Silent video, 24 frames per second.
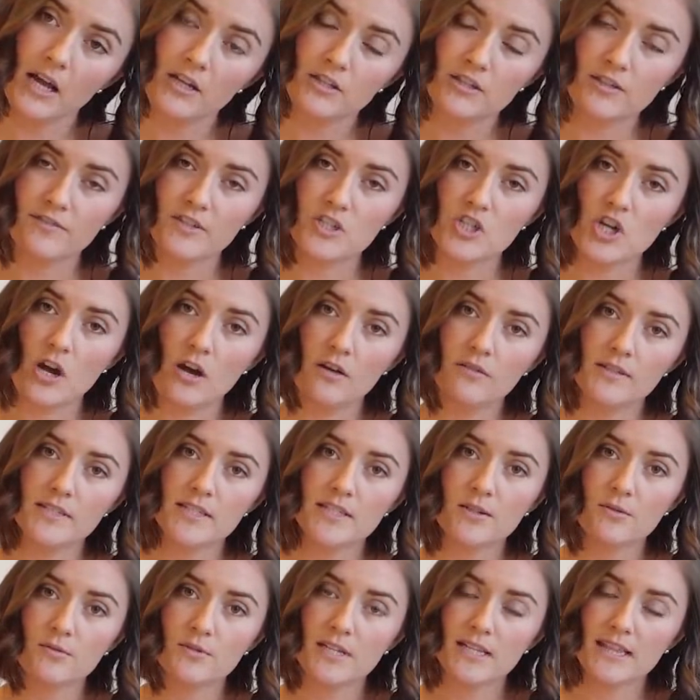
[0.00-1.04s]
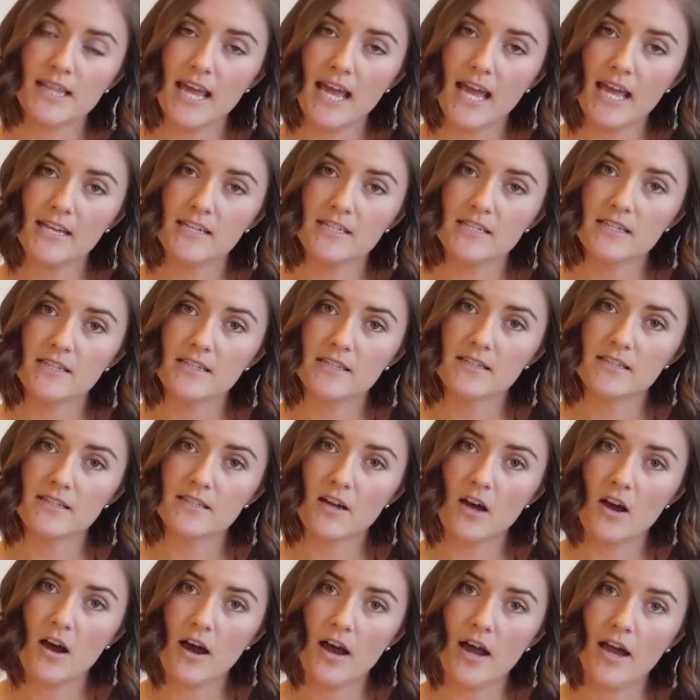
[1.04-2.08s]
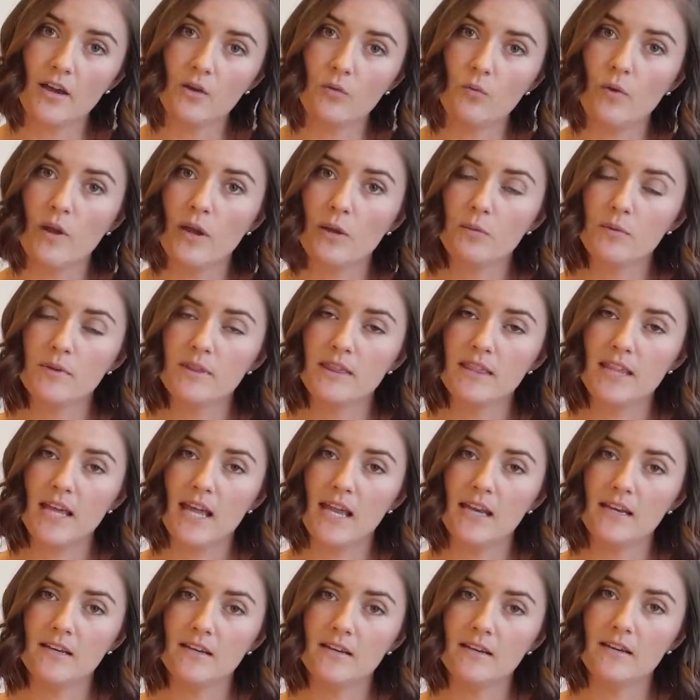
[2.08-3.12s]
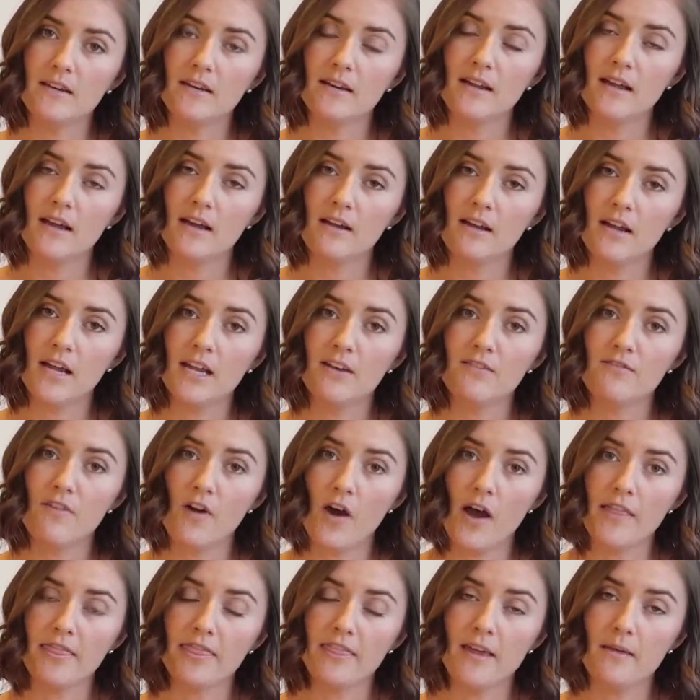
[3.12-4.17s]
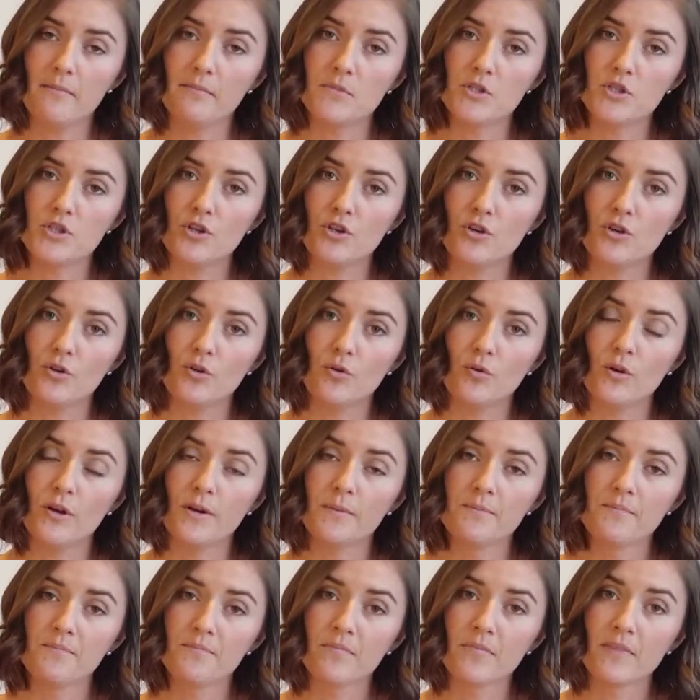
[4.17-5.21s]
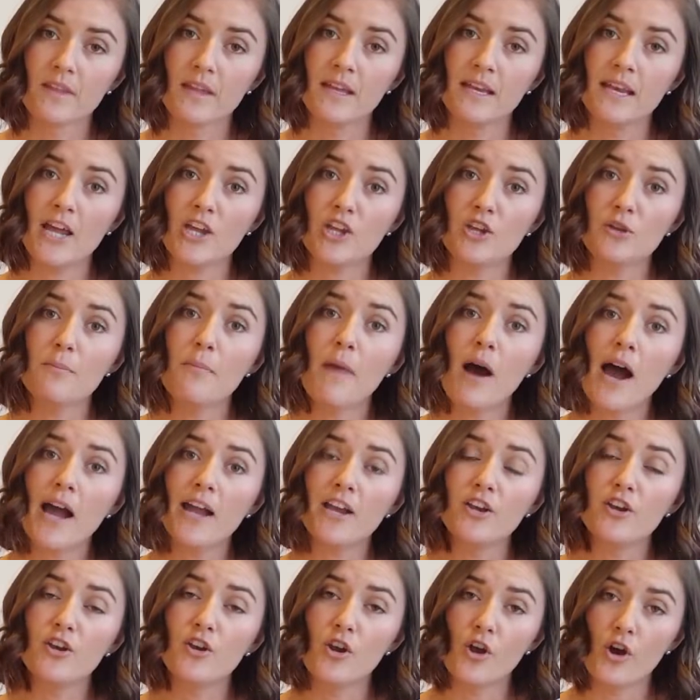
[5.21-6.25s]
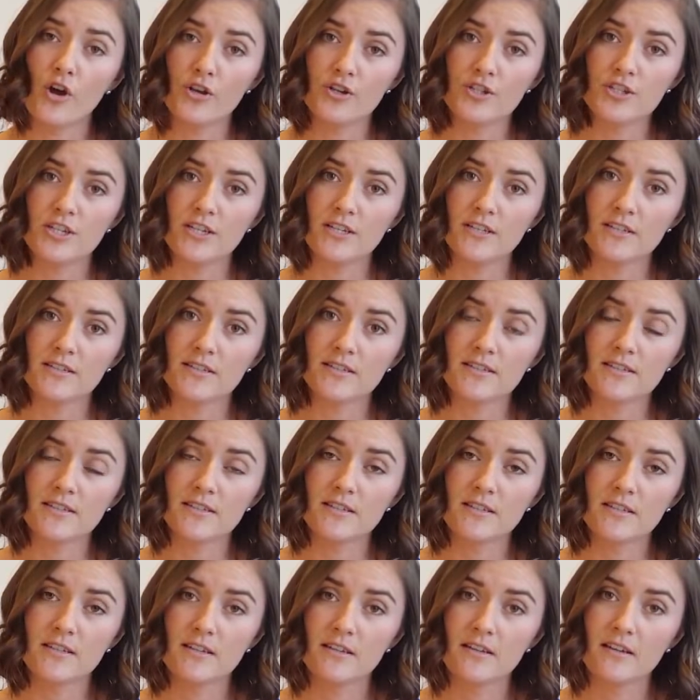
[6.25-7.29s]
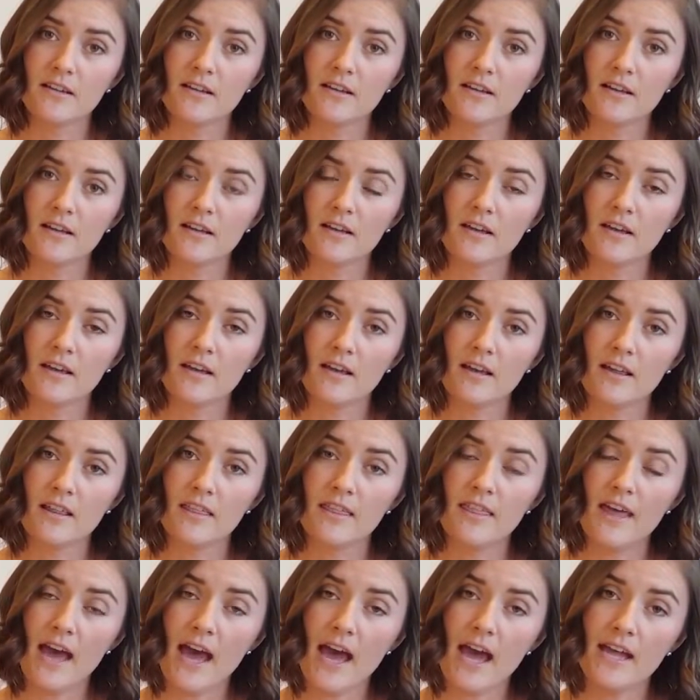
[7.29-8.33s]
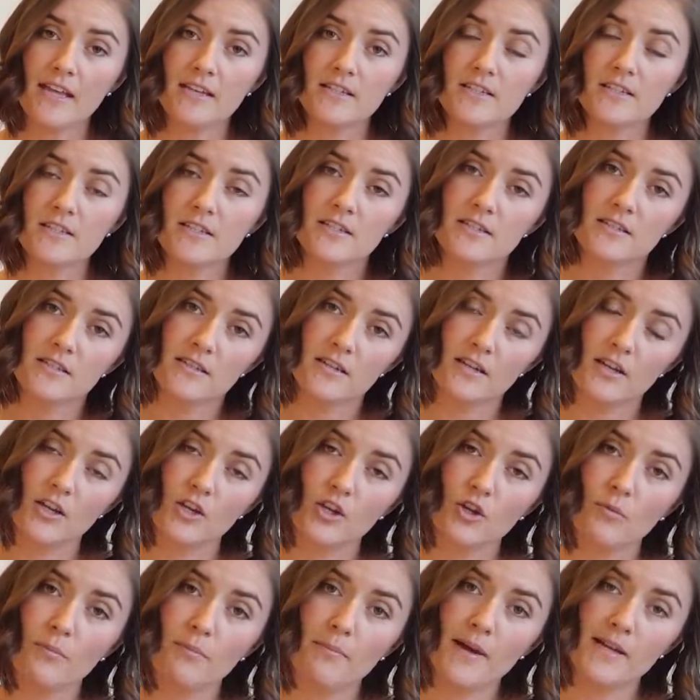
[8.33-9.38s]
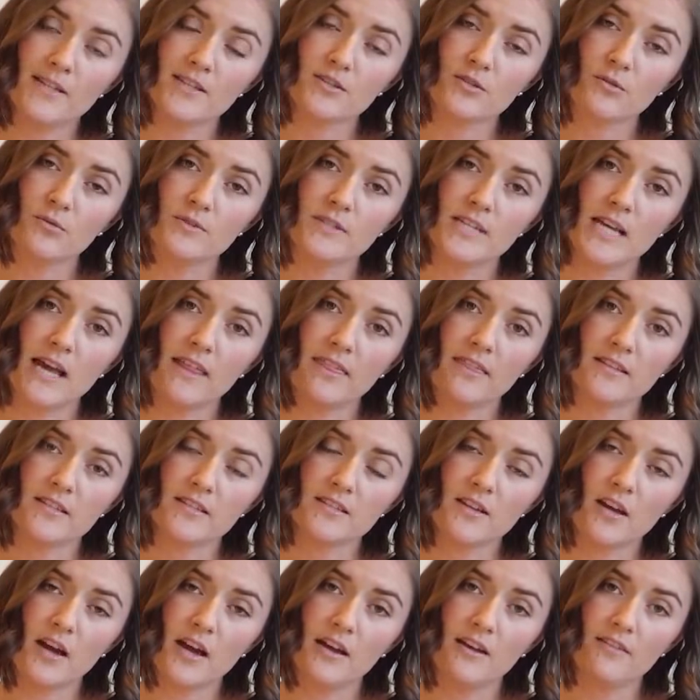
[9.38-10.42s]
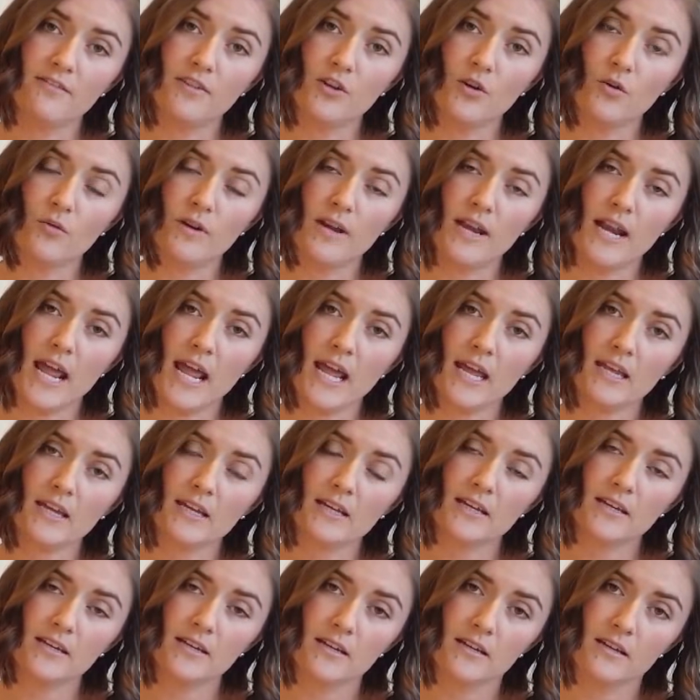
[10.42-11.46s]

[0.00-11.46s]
So if a child is tilting their head to the side, we would then invite them to, now you might notice that your muscle down the side of your neck